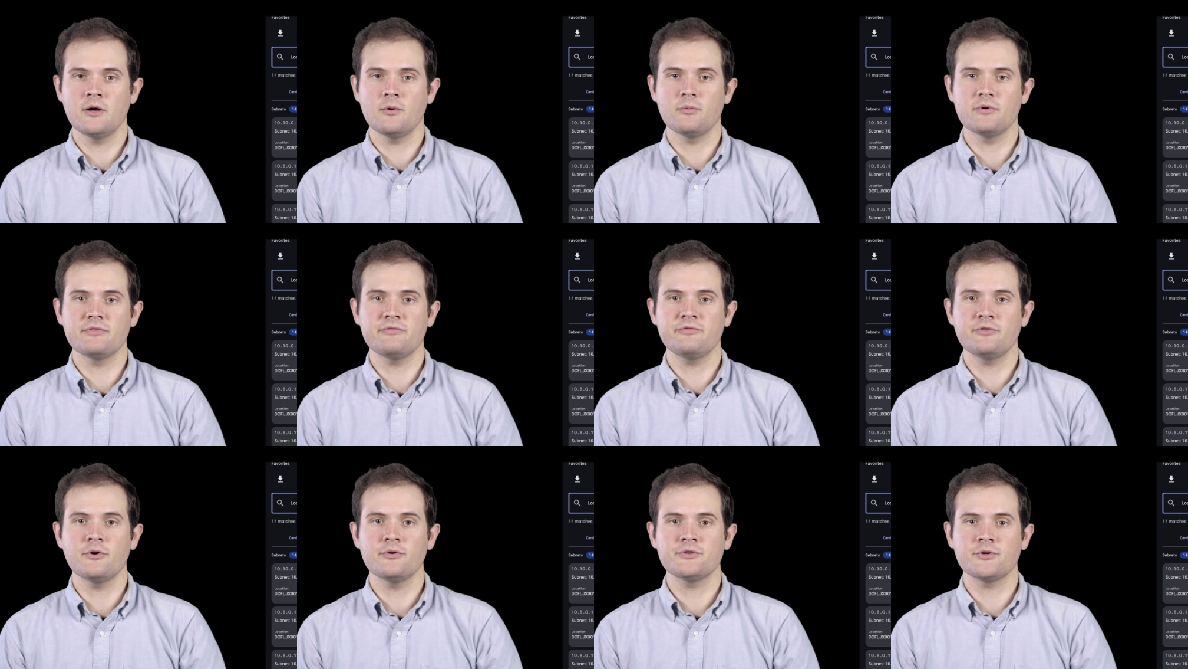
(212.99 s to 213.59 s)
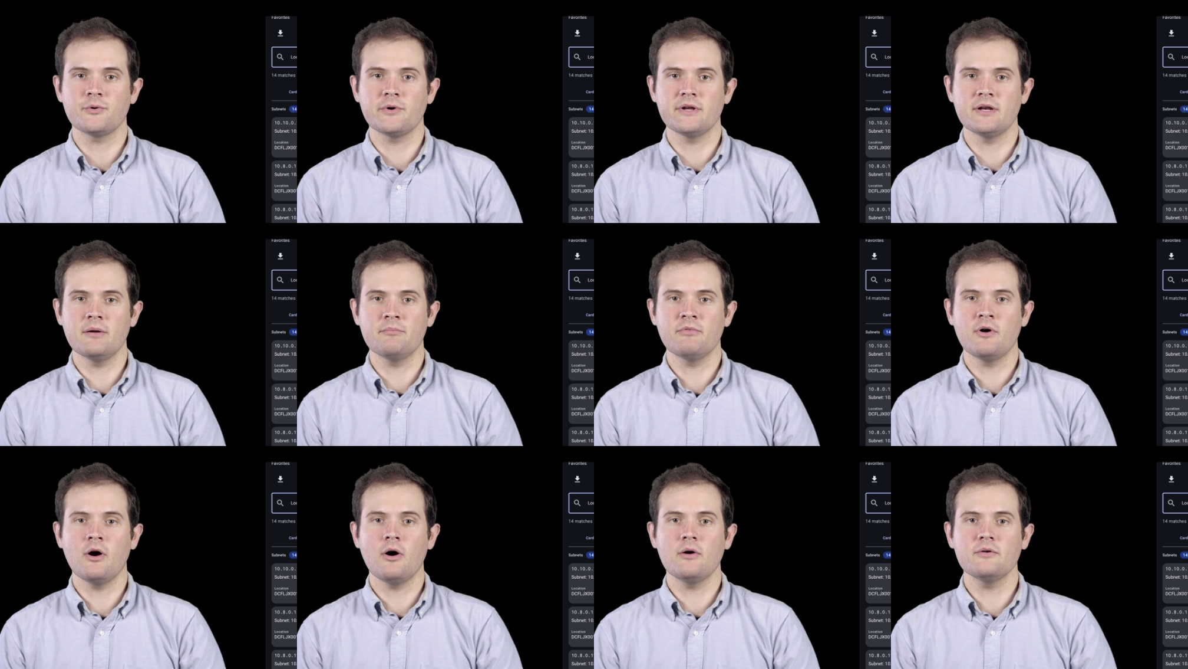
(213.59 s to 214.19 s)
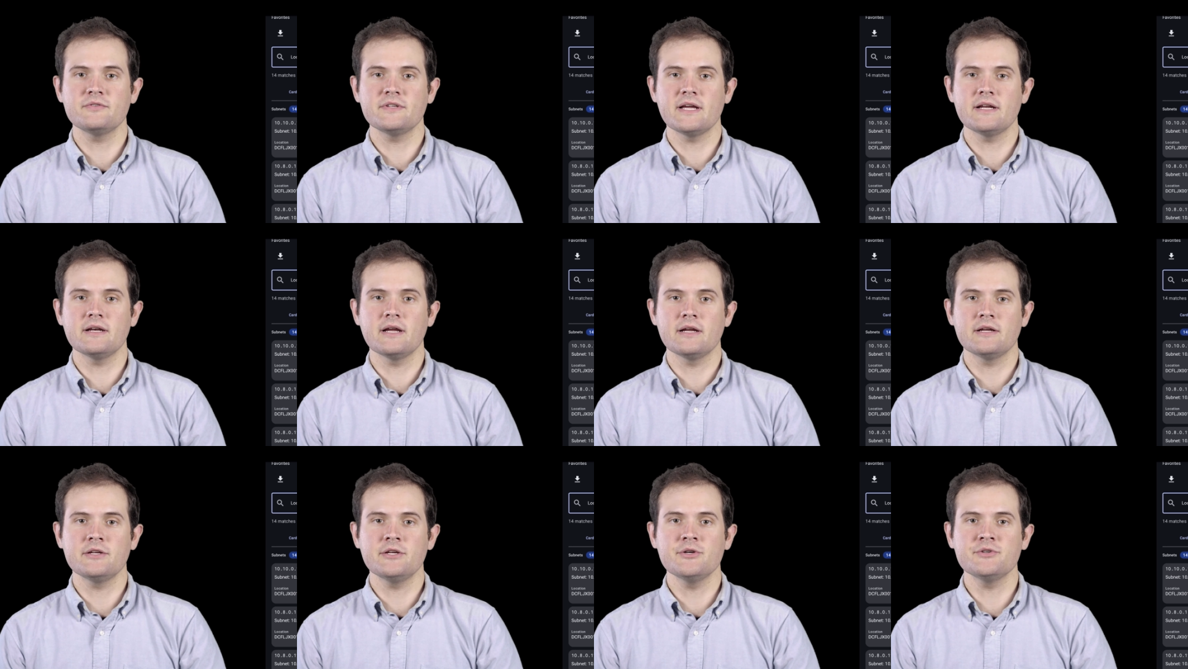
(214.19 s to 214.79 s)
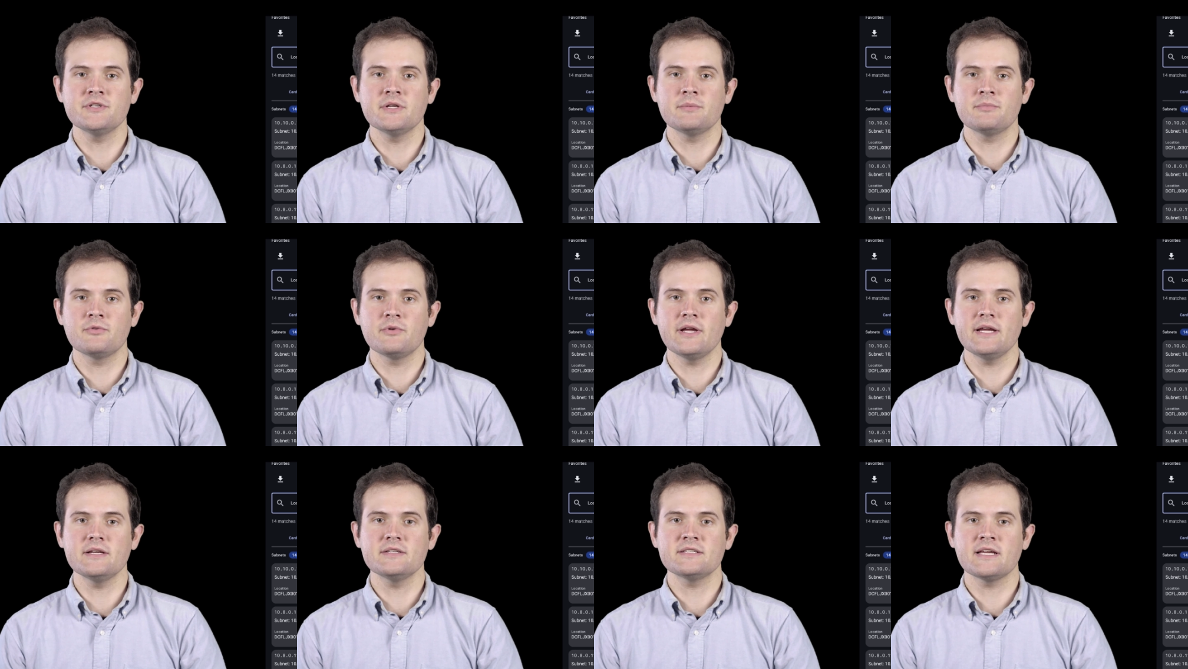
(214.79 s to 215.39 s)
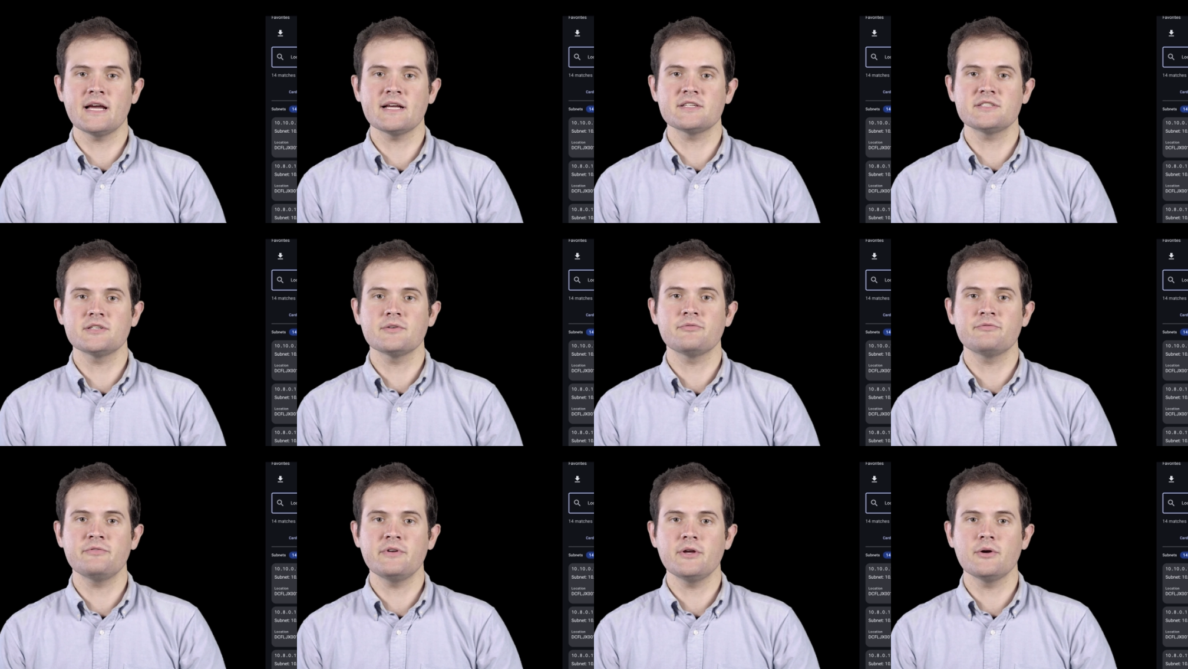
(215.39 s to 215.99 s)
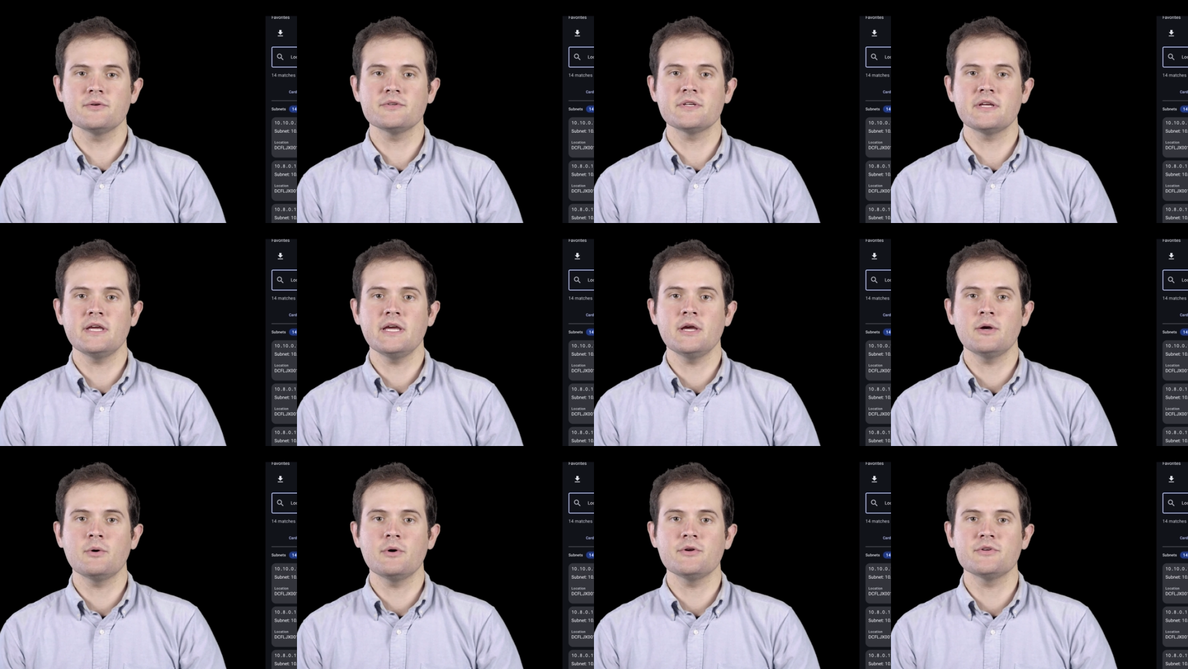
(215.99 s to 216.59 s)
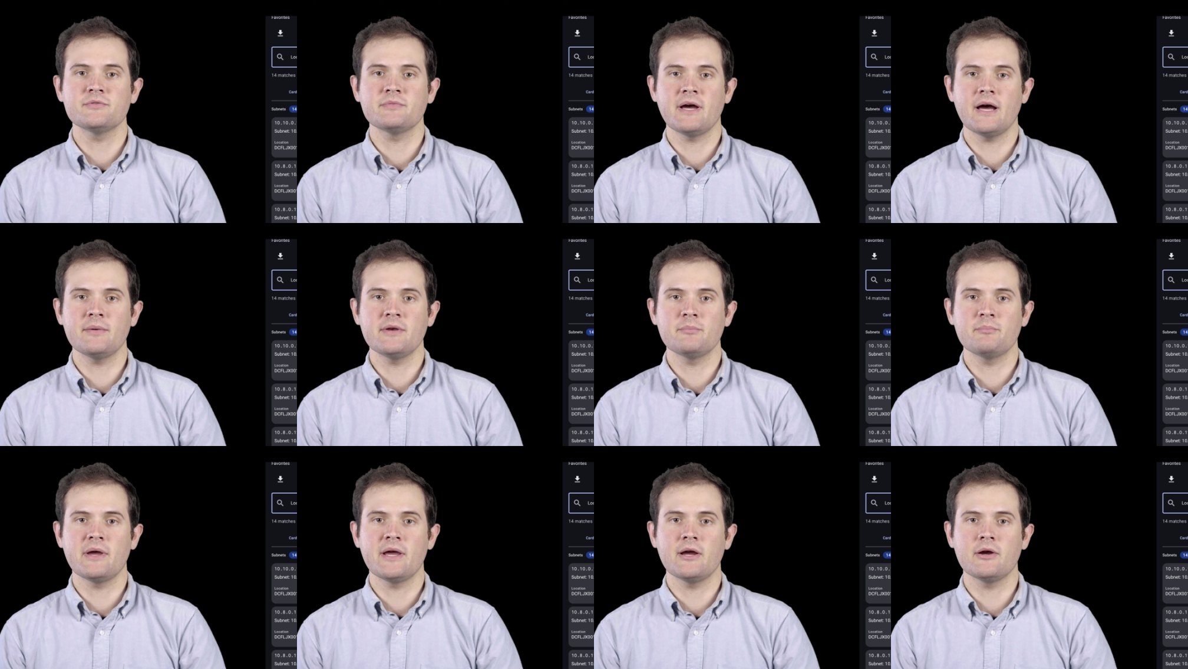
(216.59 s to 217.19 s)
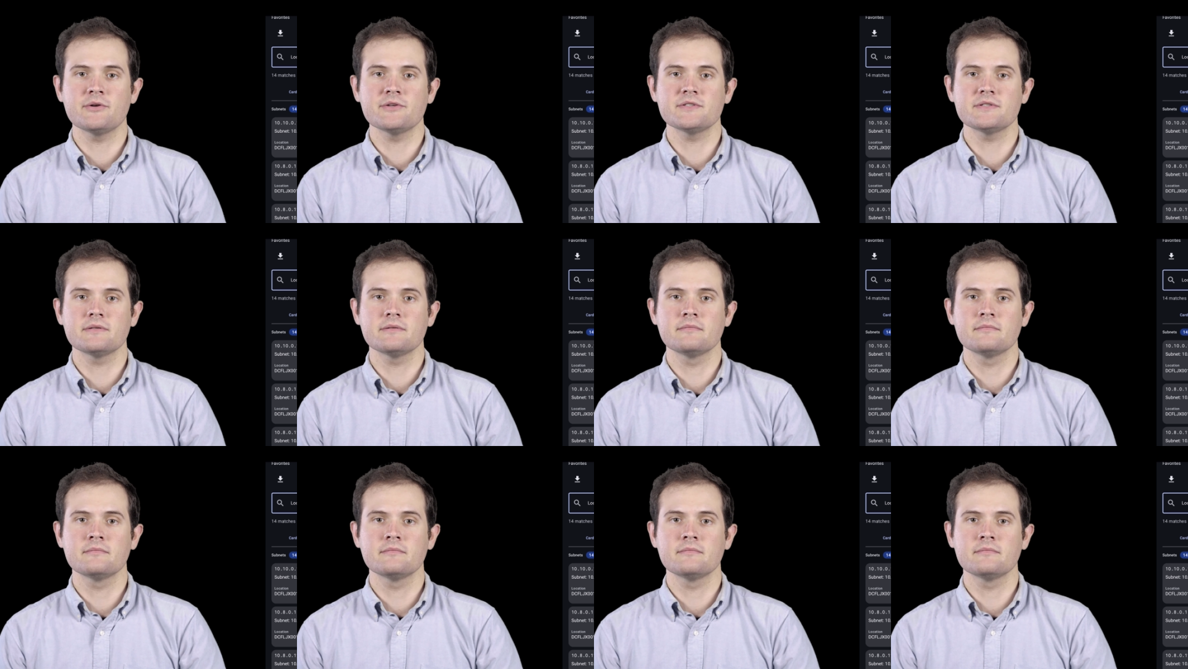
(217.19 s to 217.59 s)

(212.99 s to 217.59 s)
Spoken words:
with filtering of all data using plain text of field equals value pairs.